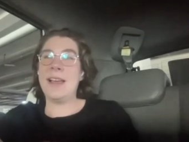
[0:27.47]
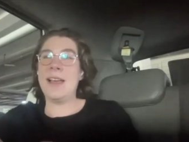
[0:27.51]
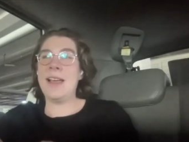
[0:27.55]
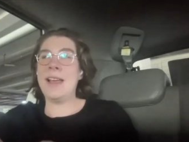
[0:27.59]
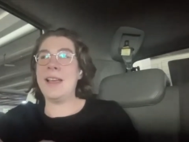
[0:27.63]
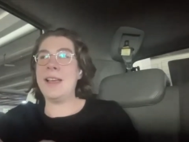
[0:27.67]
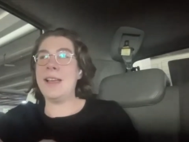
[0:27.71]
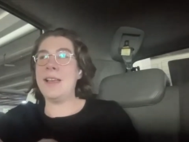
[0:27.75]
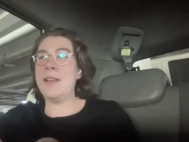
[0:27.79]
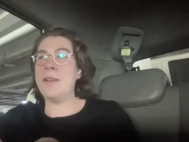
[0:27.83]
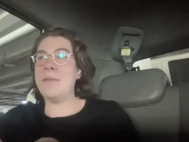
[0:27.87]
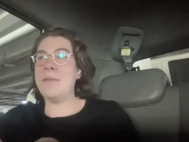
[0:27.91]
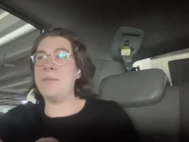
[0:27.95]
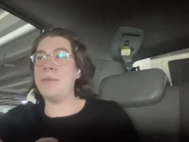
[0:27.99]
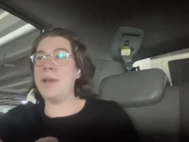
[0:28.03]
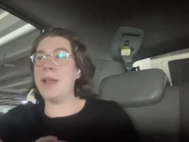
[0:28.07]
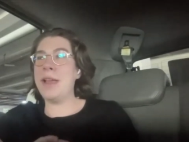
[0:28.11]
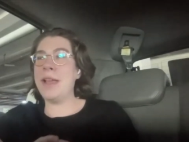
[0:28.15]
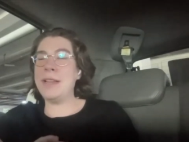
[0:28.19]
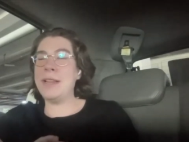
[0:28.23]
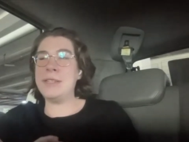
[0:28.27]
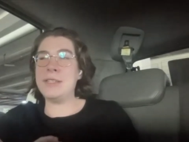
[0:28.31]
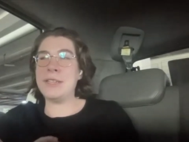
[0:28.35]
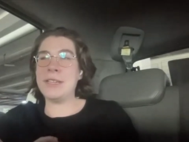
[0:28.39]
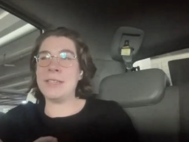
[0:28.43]
um,
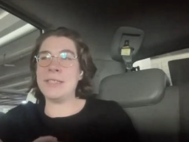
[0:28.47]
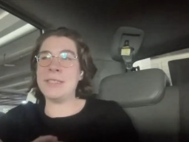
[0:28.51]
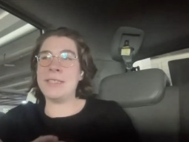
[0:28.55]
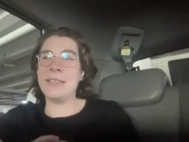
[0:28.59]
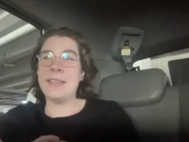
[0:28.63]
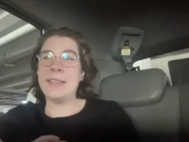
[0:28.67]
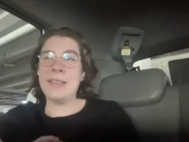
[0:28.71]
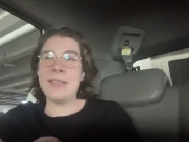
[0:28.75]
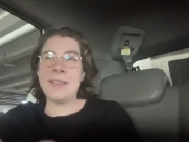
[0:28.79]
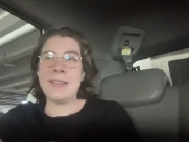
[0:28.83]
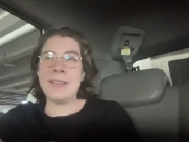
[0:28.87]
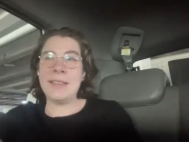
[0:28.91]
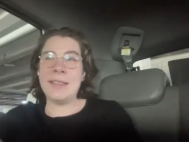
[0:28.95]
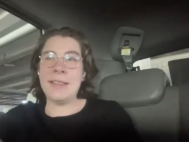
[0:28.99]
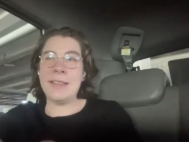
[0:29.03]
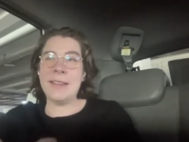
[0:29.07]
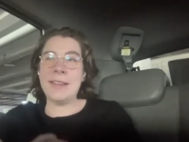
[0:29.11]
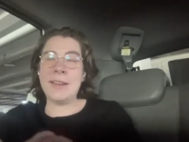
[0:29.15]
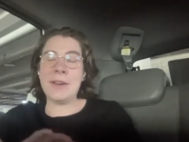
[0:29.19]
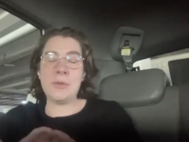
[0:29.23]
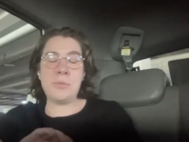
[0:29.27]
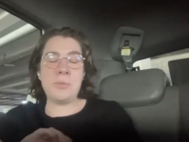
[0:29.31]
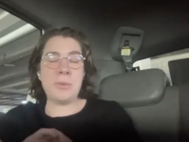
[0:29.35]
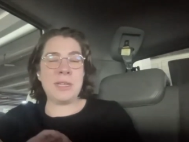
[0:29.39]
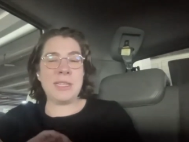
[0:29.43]
and just the
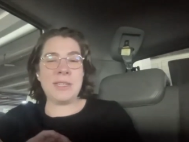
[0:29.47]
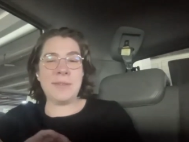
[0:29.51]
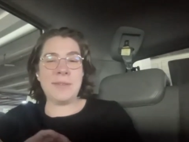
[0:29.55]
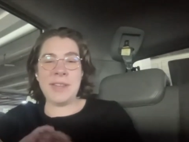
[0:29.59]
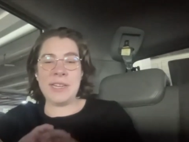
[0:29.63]
little bits